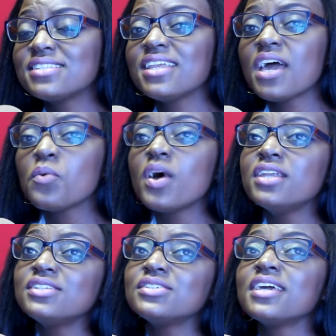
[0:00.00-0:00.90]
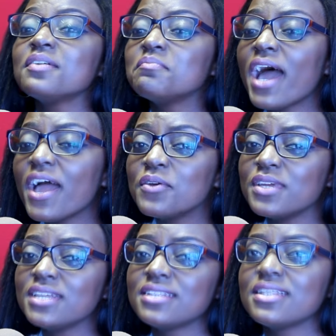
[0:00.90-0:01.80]
said I wanted to get
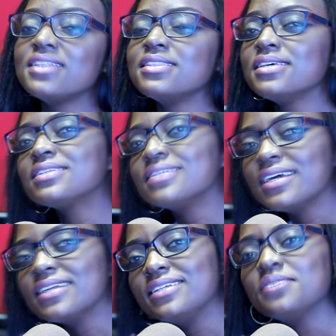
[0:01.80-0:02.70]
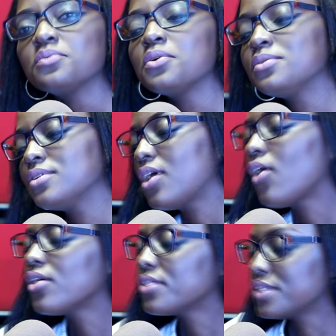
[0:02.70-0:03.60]
married, and then this lady wrote
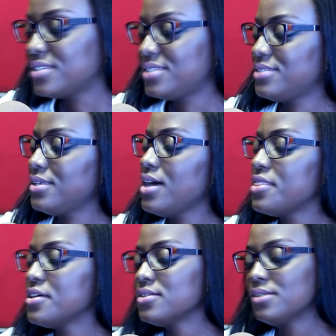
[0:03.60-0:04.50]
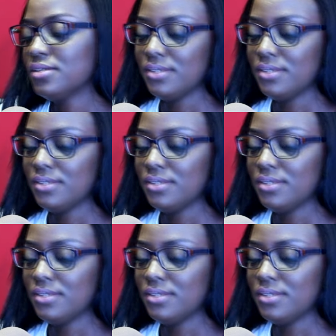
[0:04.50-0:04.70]
all this other